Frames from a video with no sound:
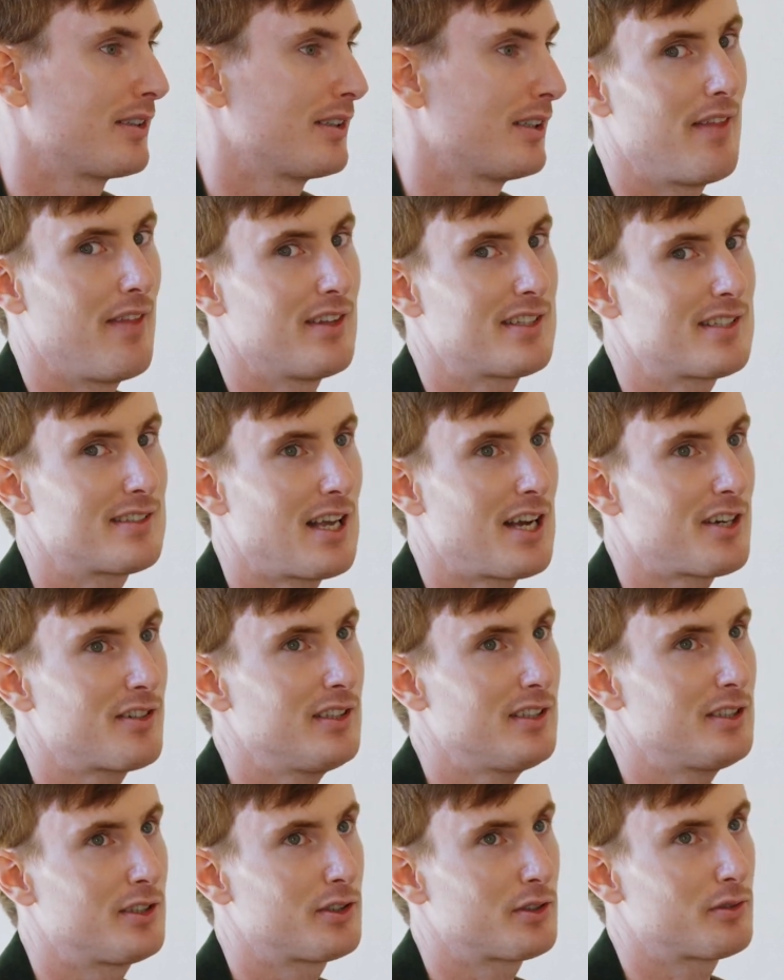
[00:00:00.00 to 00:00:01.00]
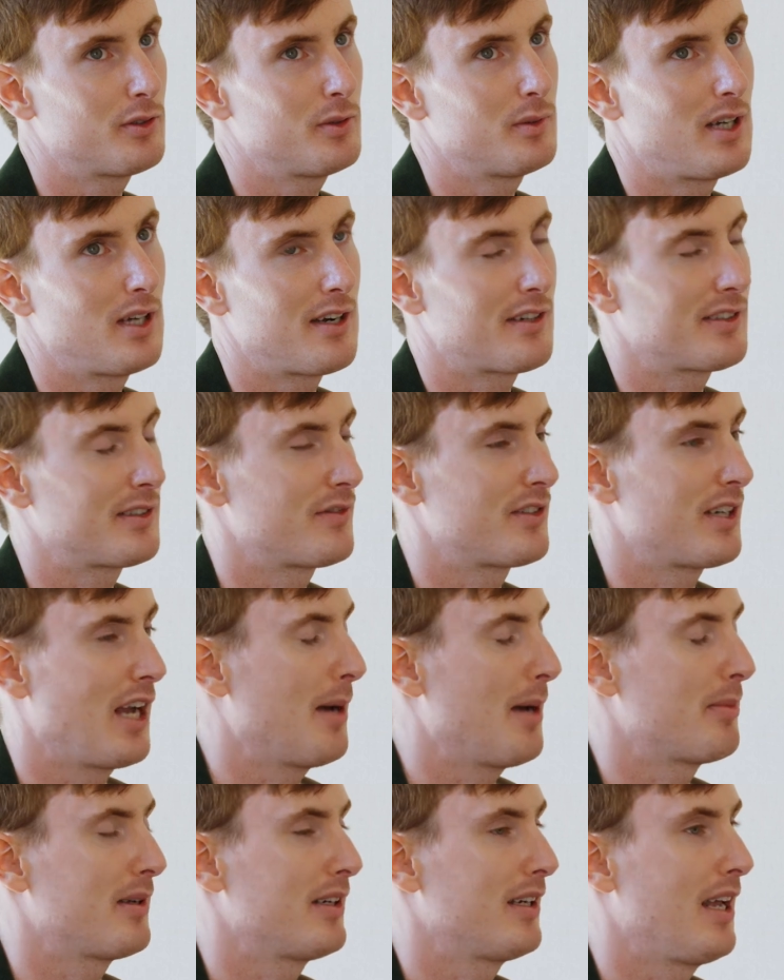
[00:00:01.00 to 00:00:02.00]
And this is actually true not just of
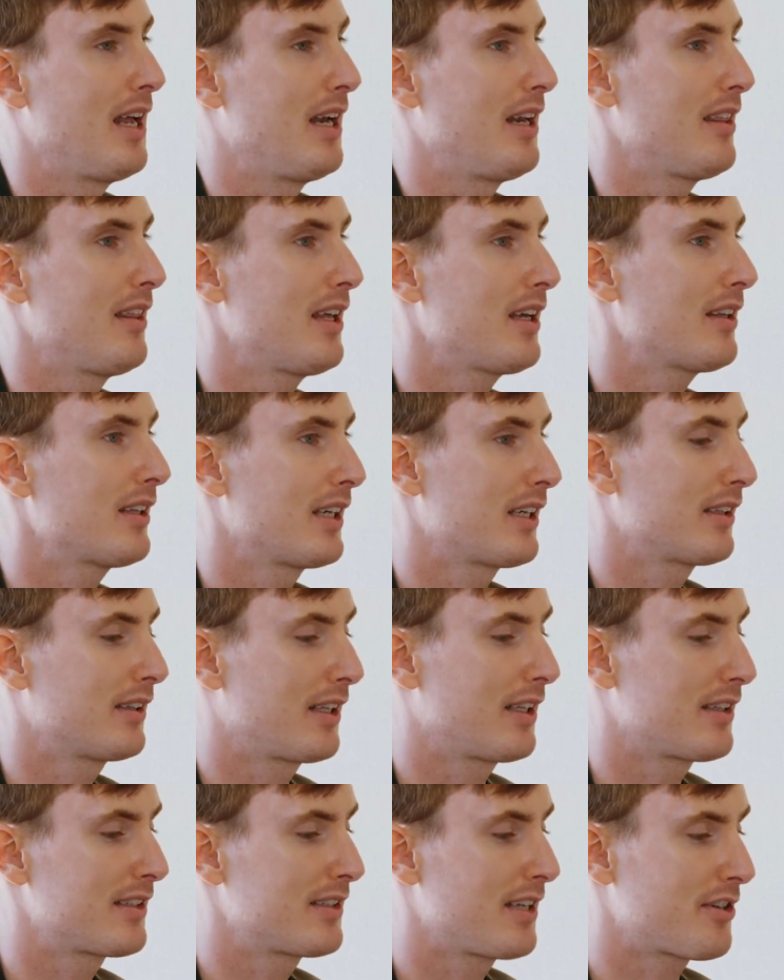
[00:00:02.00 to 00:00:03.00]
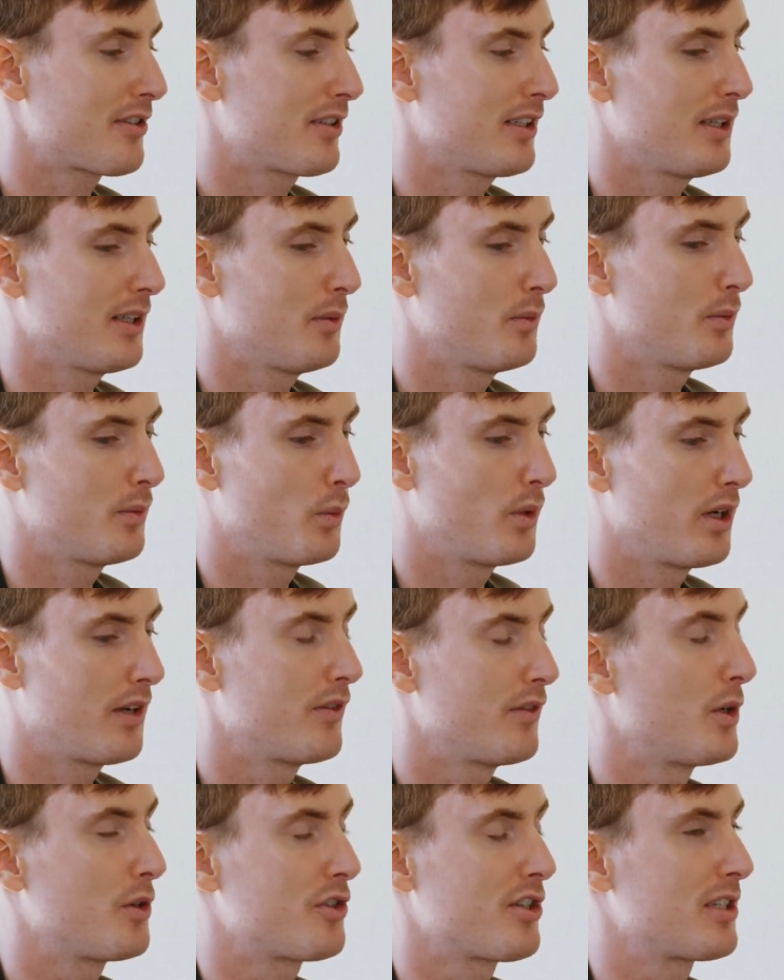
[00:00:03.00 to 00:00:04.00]
chat, but anything. Like this is actually one of
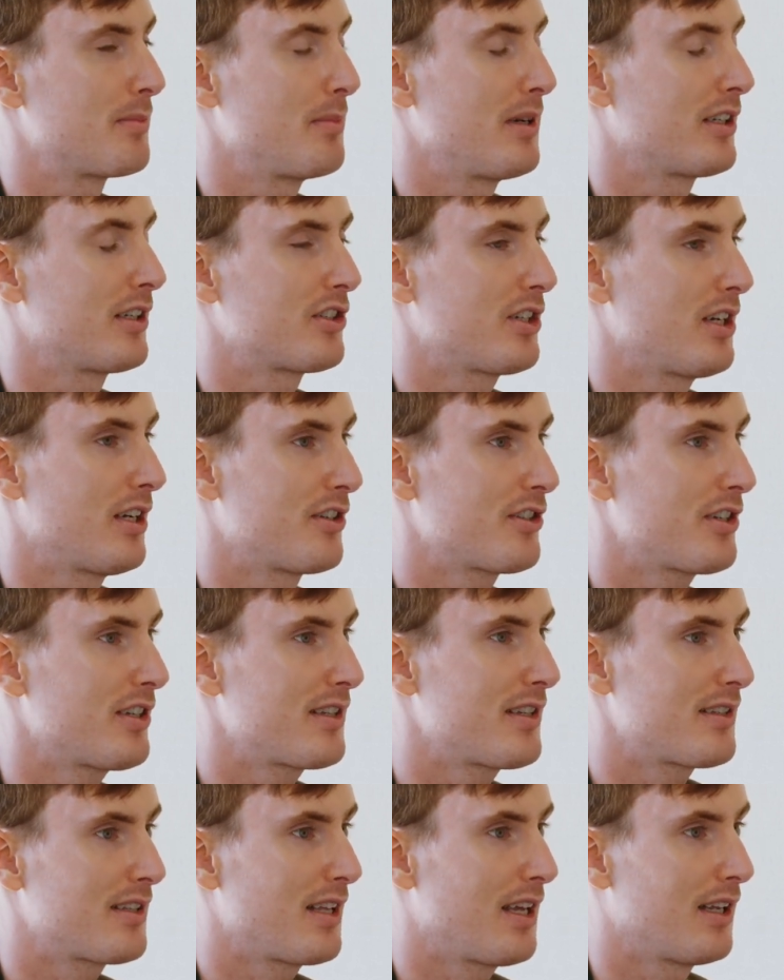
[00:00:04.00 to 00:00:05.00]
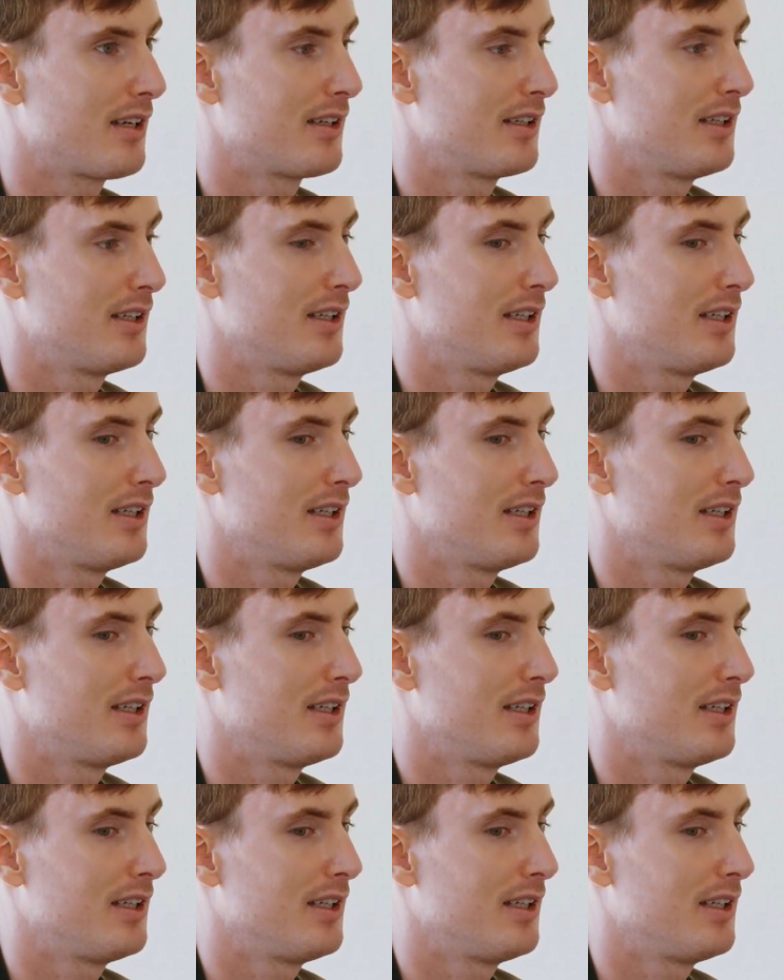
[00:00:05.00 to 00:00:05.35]
Notion's biggest challenges, is that